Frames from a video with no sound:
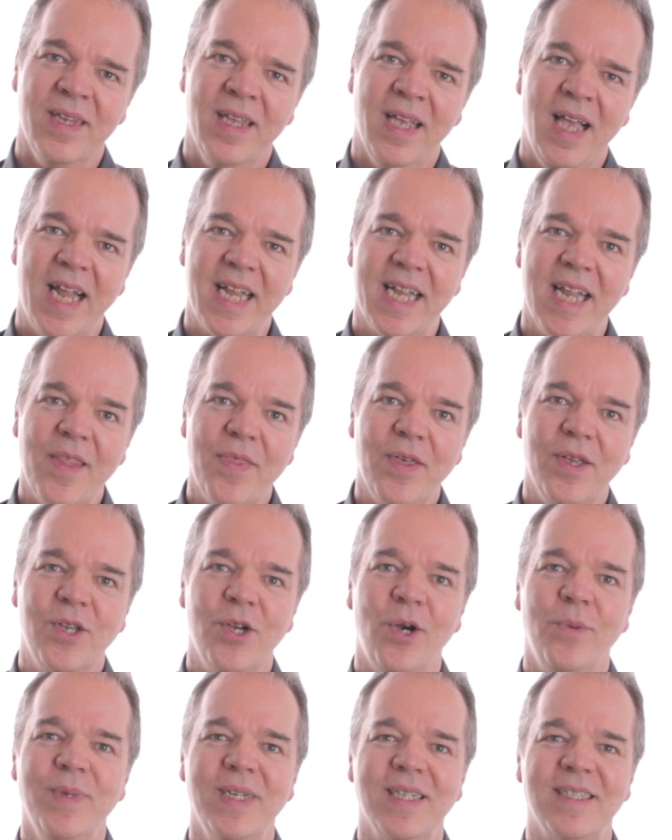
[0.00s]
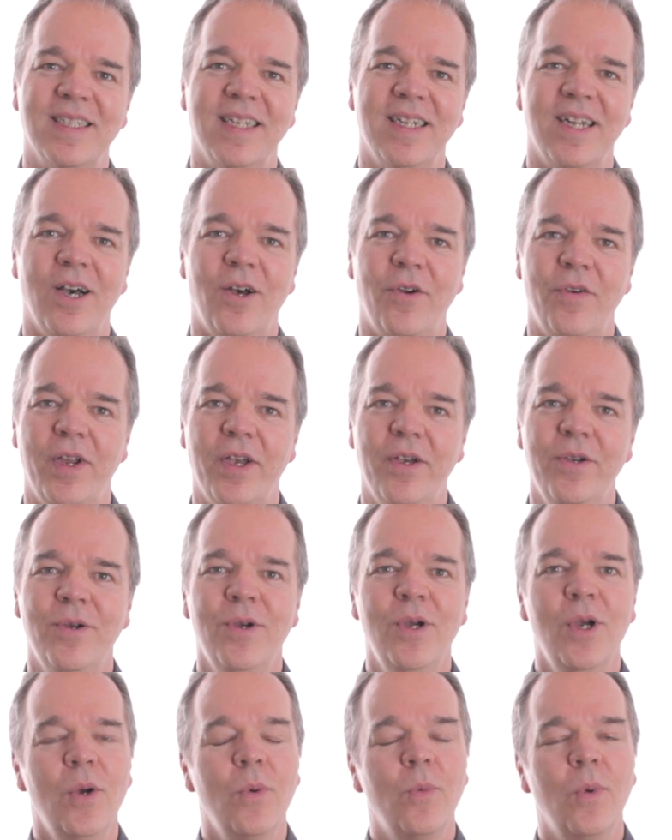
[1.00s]
Another common scenario
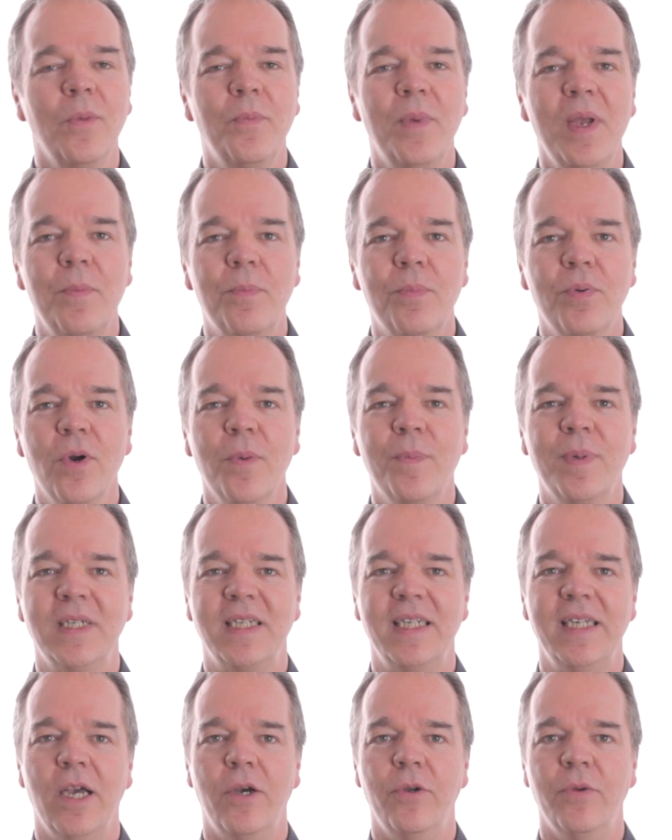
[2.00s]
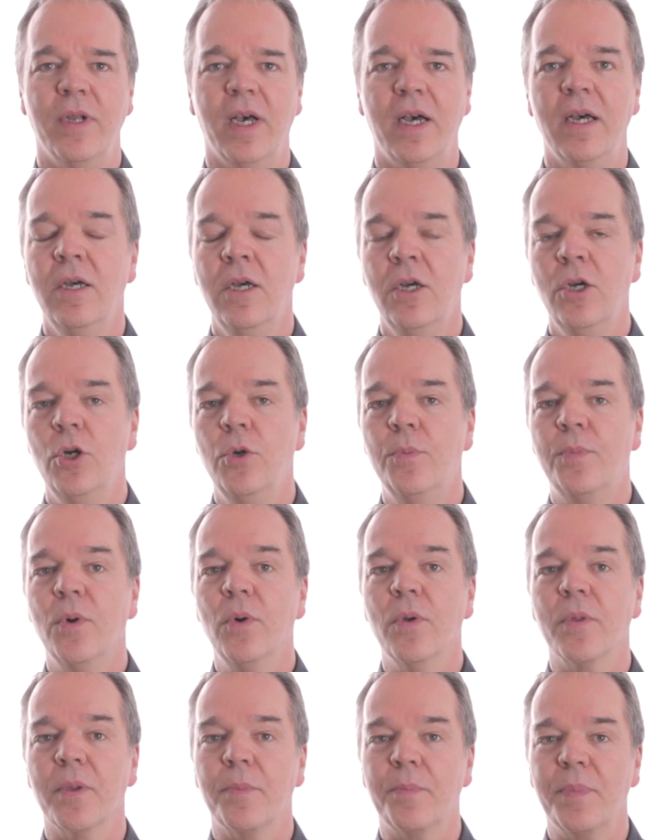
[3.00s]
will be a property owner who
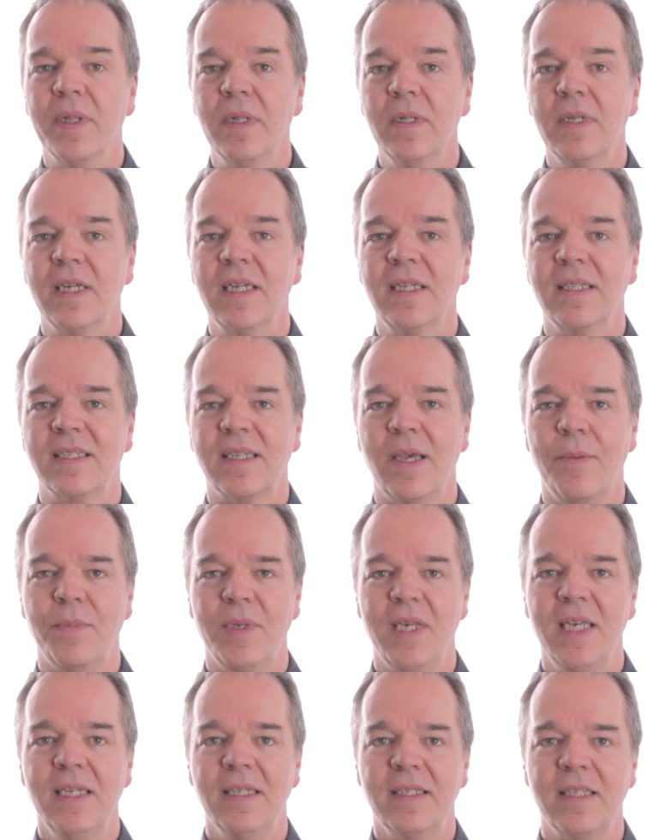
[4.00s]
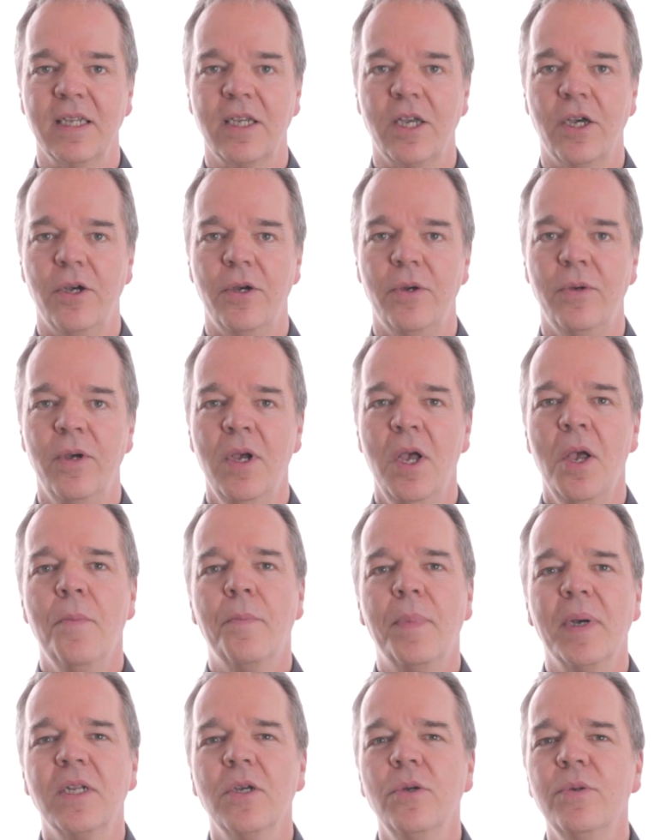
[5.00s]
bought the building some years ago,
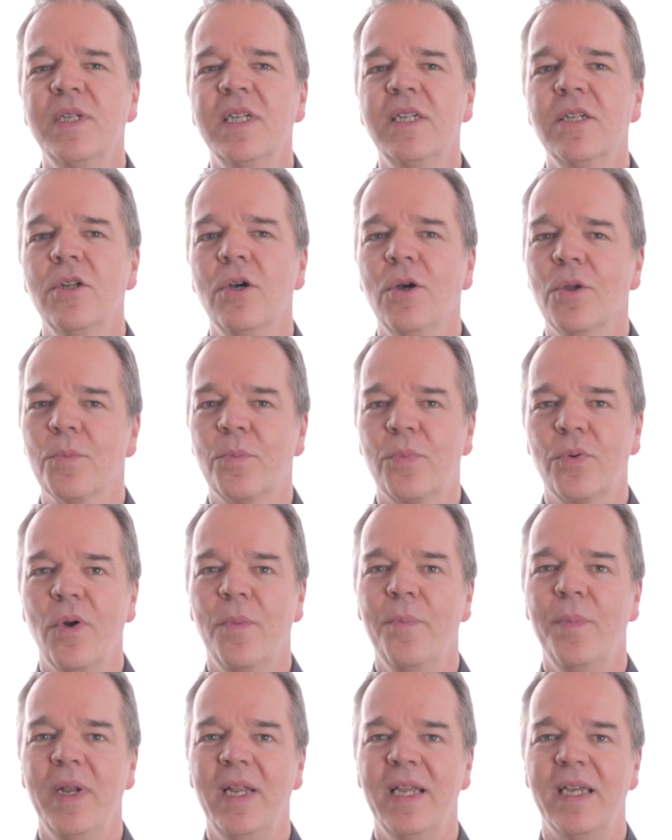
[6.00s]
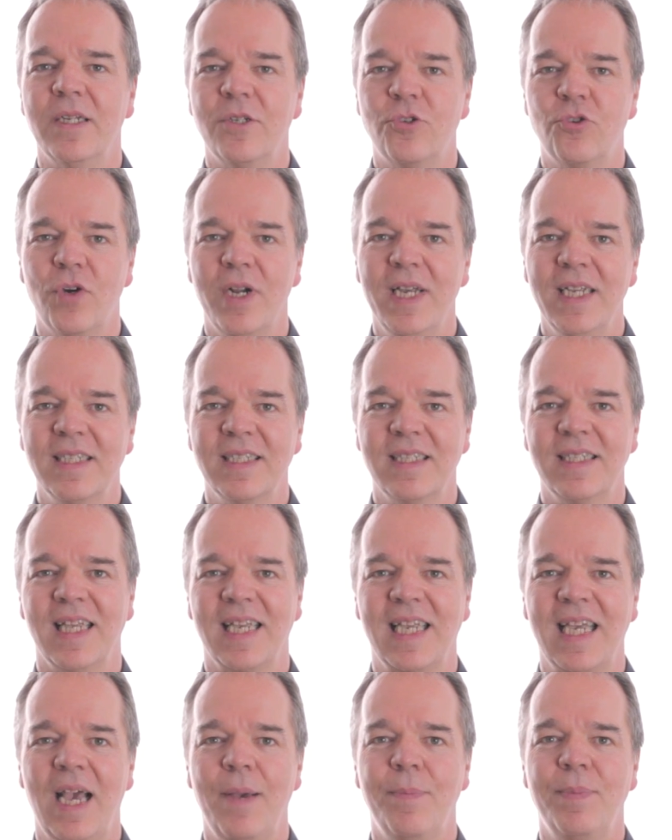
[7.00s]
but who did not properly address the
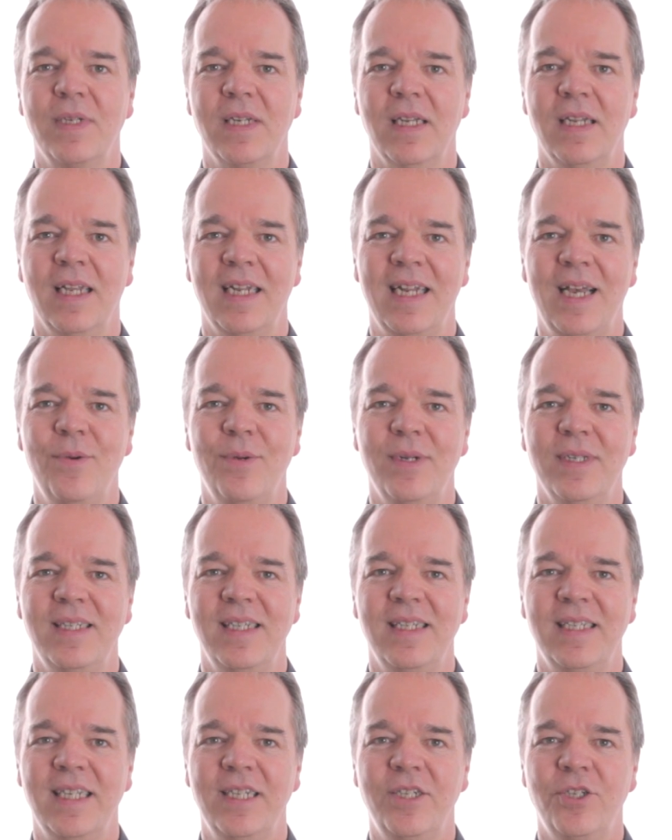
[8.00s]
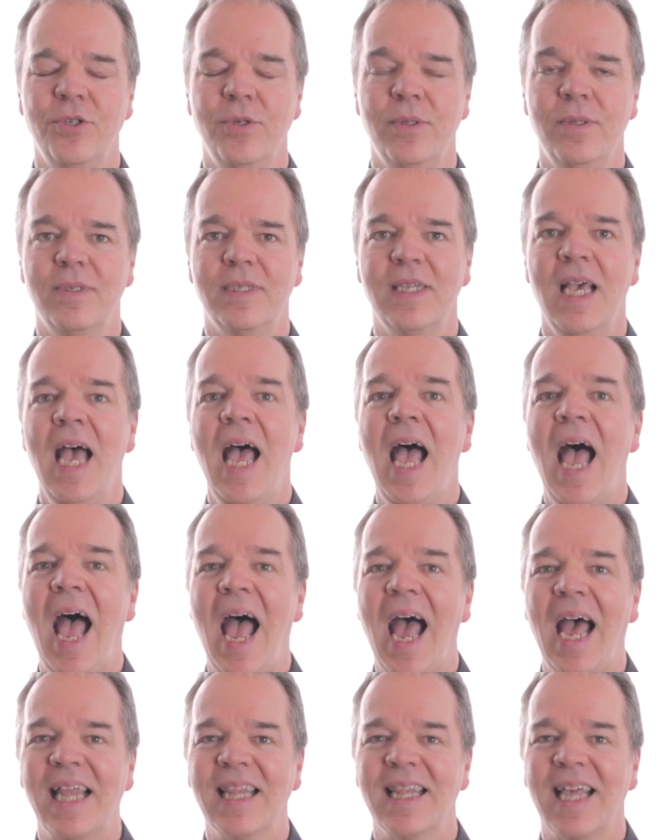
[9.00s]
capital allowances issues
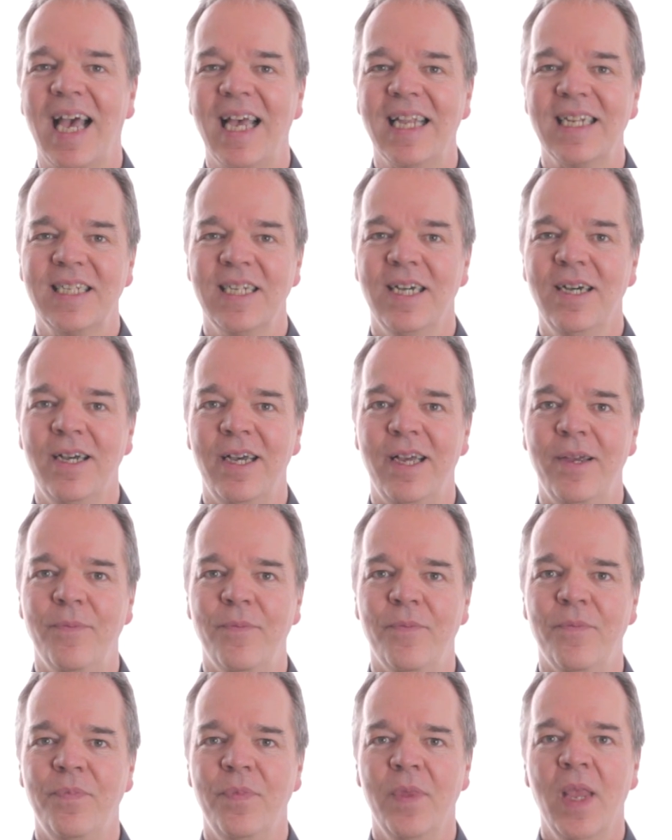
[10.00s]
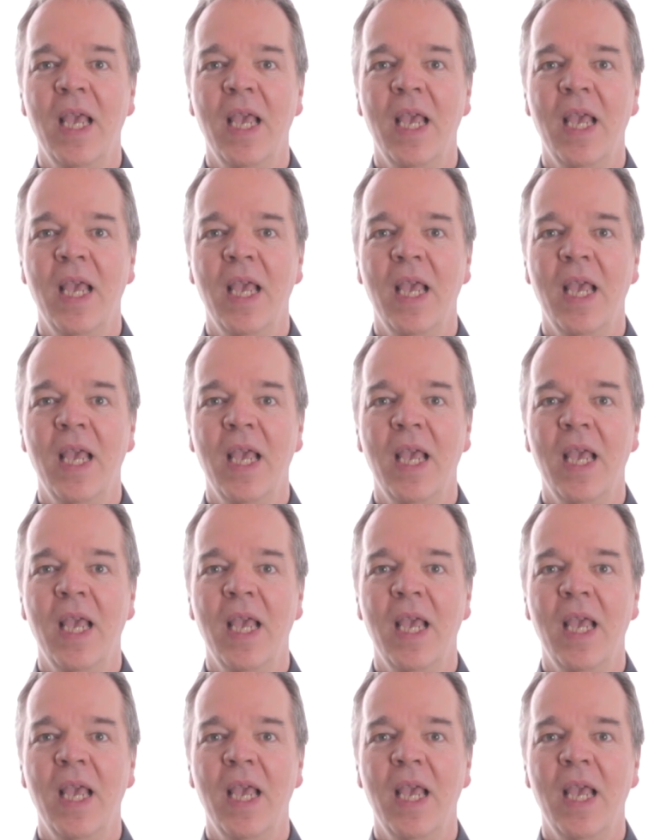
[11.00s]
at that time.